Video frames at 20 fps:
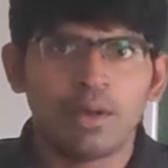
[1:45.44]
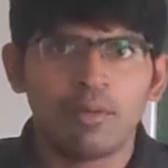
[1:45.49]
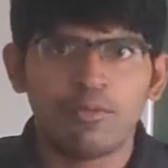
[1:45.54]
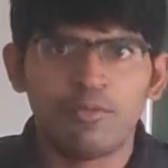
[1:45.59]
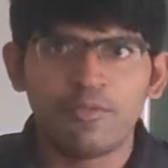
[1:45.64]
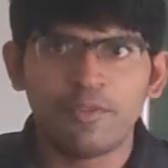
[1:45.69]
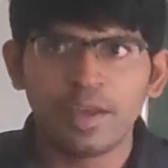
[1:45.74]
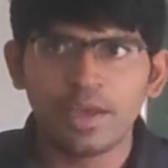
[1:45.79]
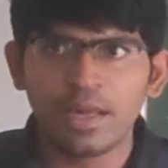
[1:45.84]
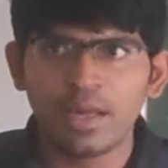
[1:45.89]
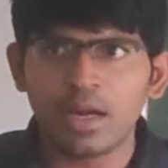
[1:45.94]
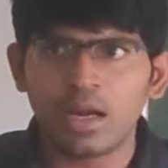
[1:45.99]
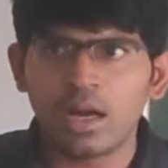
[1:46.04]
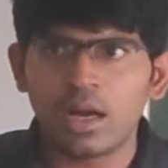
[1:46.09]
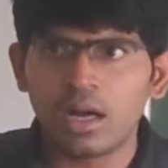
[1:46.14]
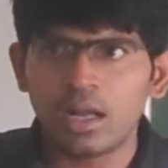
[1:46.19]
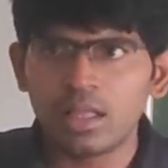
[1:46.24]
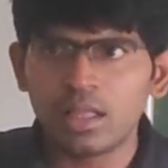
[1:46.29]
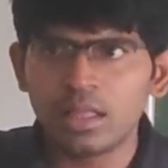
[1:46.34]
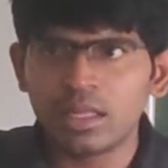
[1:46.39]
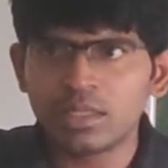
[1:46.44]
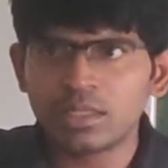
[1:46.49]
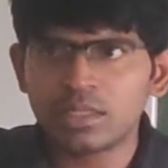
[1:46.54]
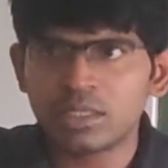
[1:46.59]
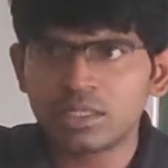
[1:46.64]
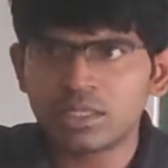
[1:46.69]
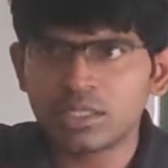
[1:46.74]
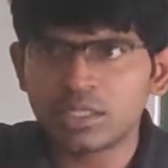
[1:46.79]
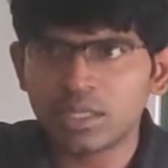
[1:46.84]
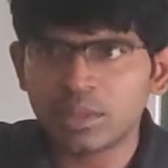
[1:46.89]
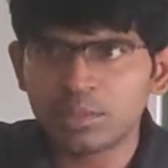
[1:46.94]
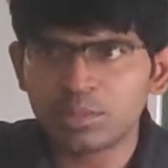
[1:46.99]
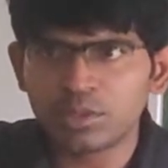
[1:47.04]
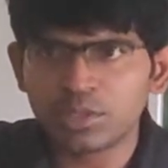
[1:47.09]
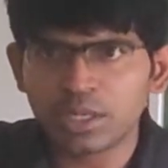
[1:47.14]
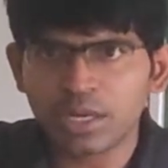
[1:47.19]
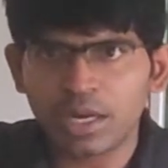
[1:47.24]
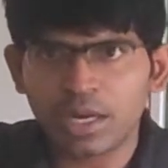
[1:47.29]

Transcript: where all the systems